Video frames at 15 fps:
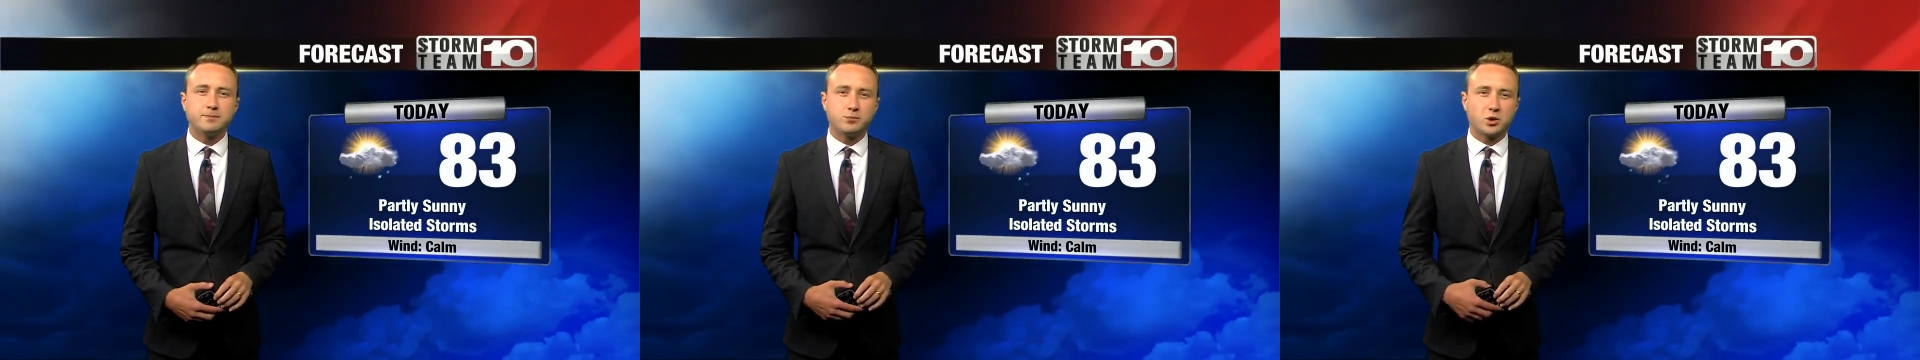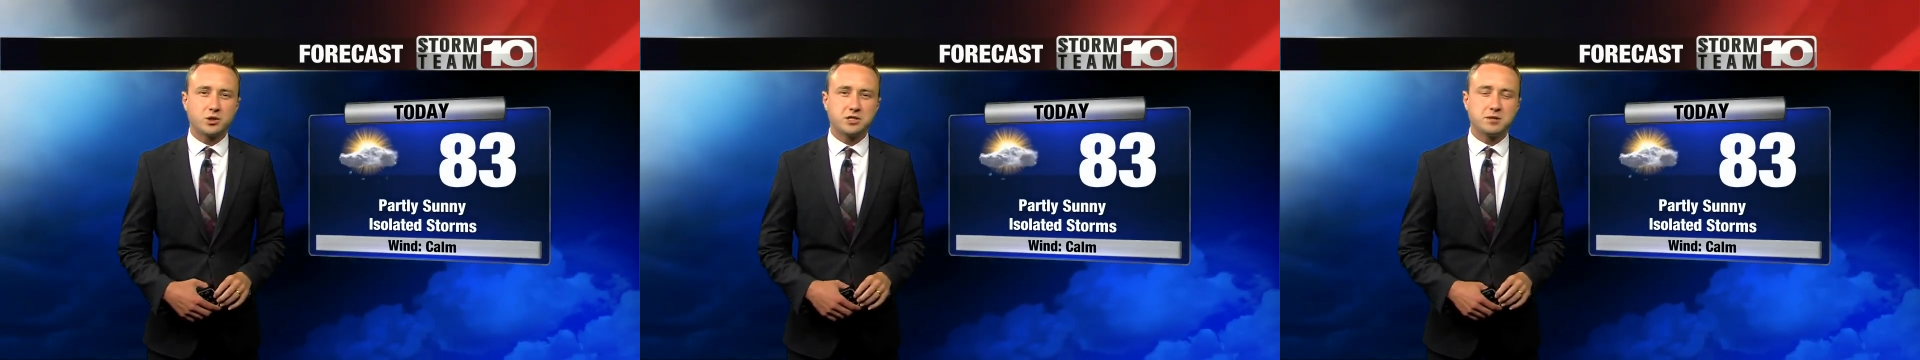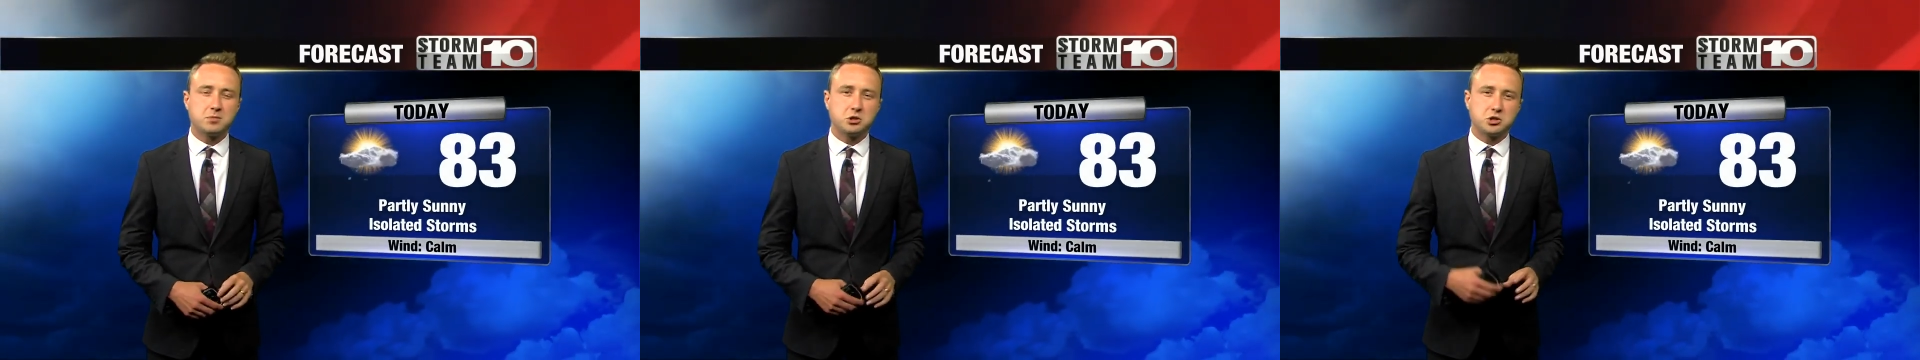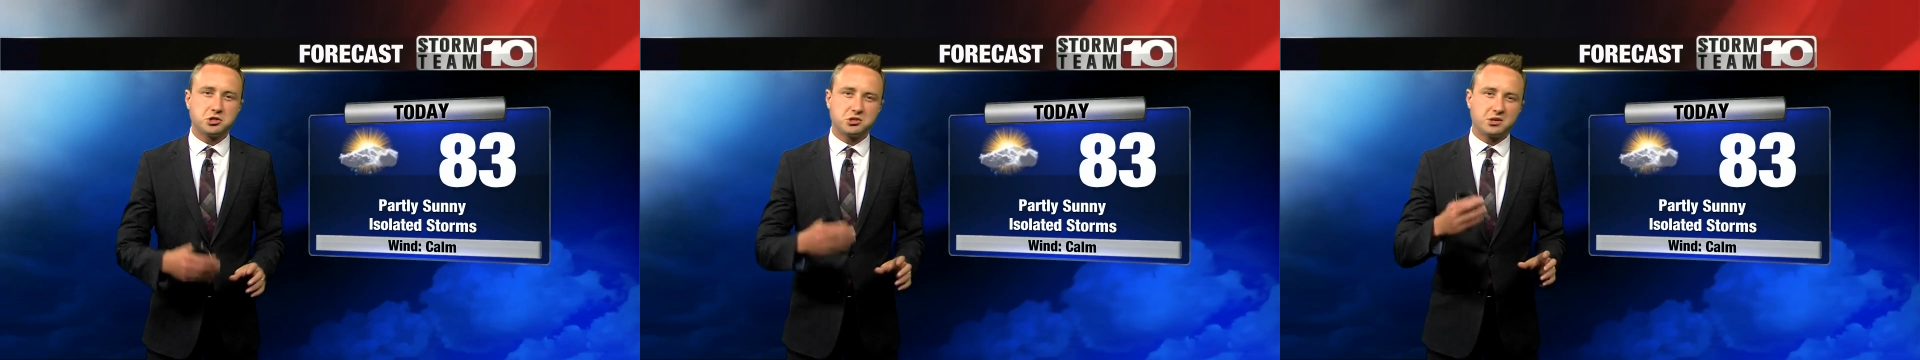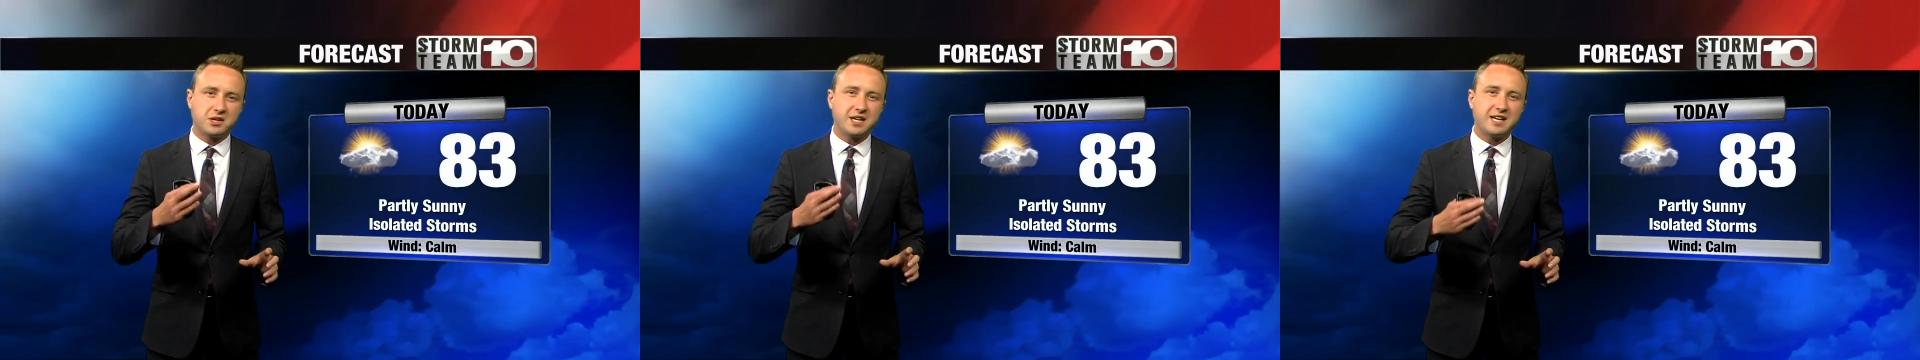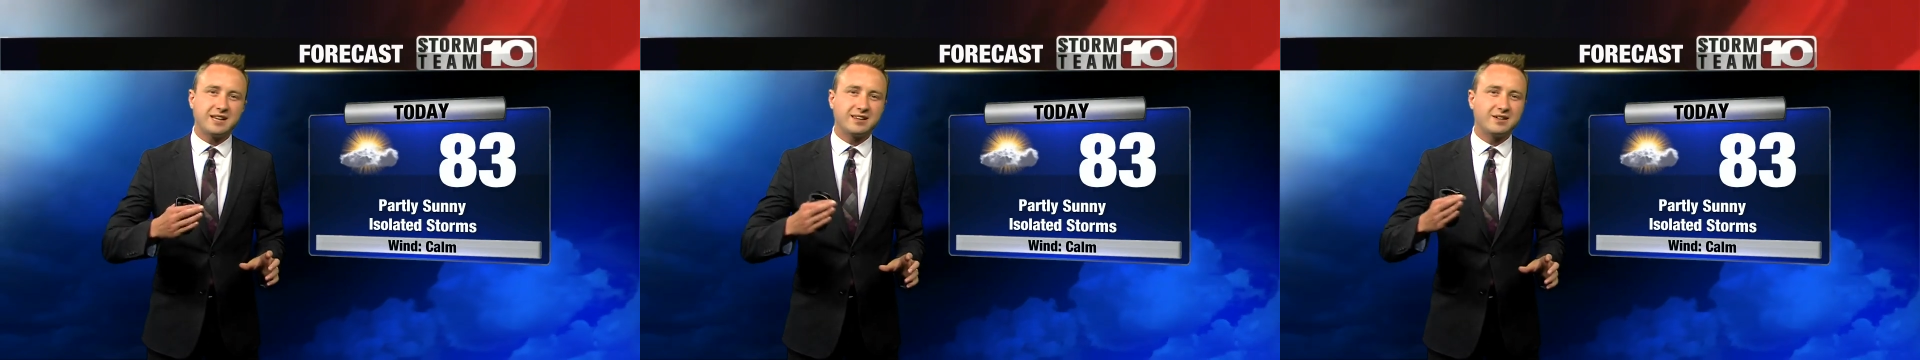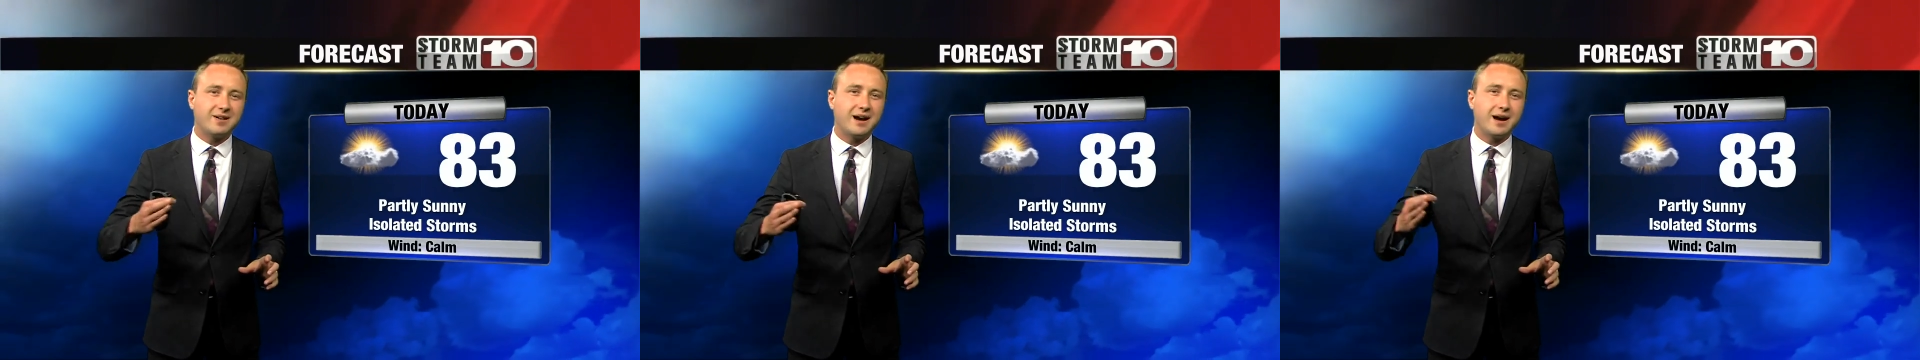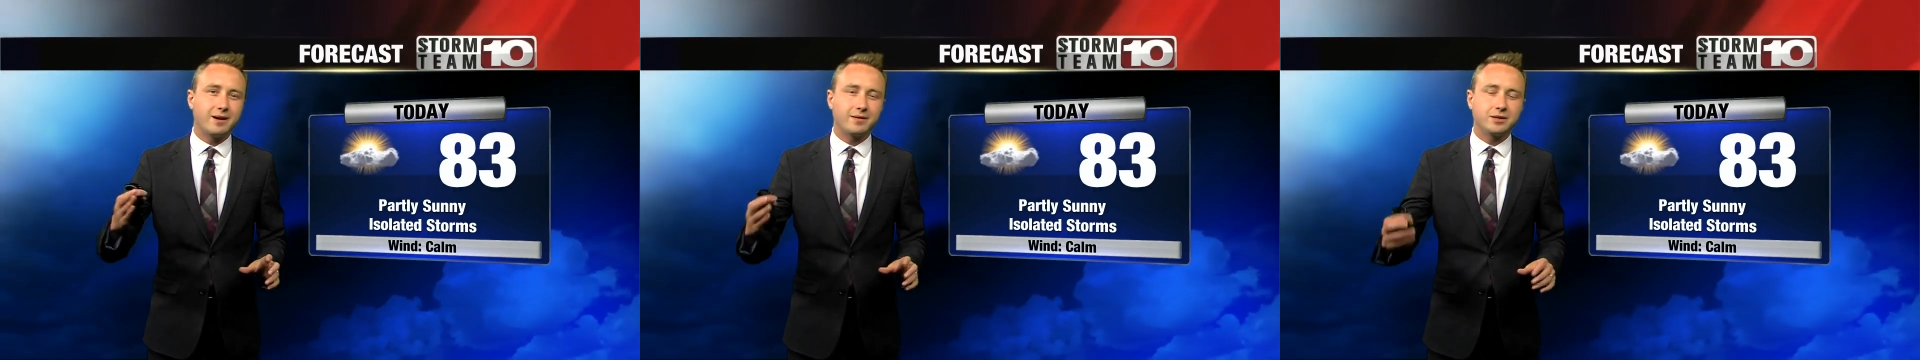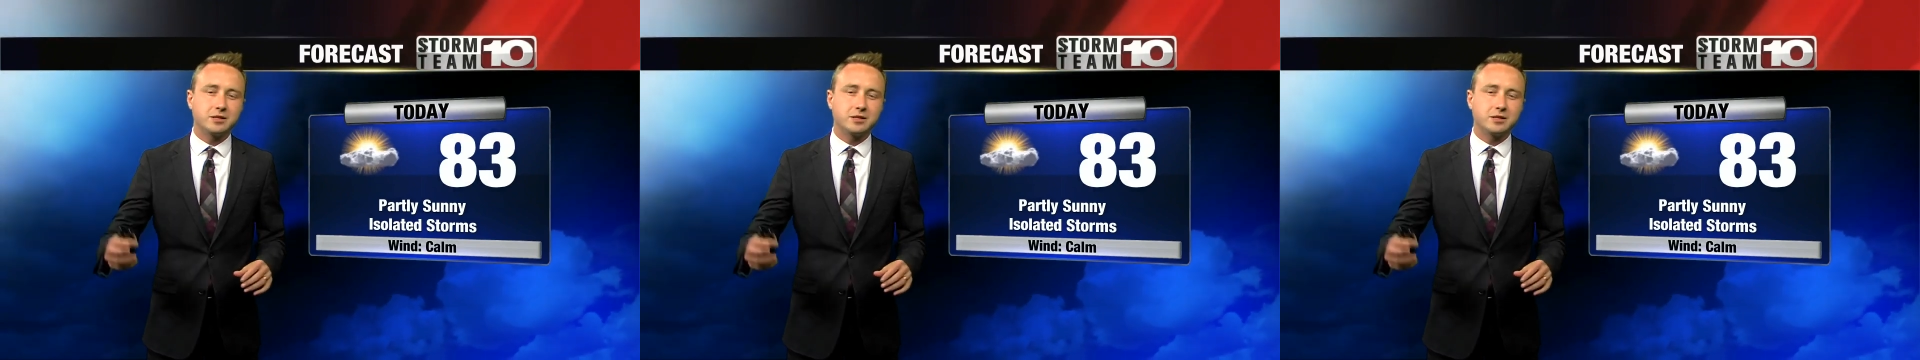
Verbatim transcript: But our temperatures, they're going to get a little higher